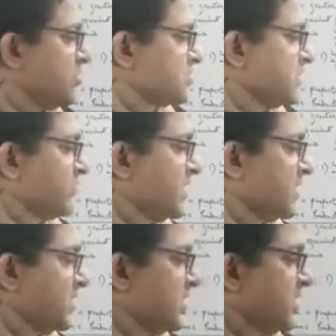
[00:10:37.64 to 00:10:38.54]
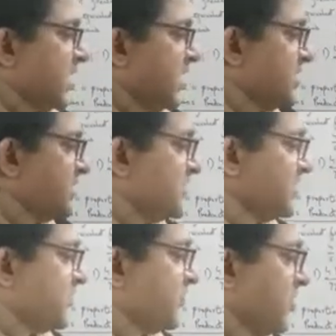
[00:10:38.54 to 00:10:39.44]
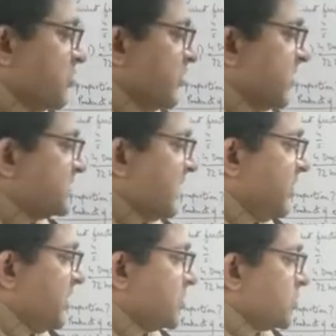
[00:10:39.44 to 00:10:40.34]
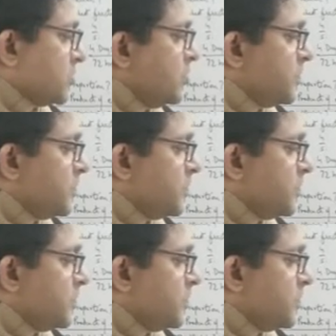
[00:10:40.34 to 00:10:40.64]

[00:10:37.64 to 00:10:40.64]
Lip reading: you simply write this in this form 27 into 2,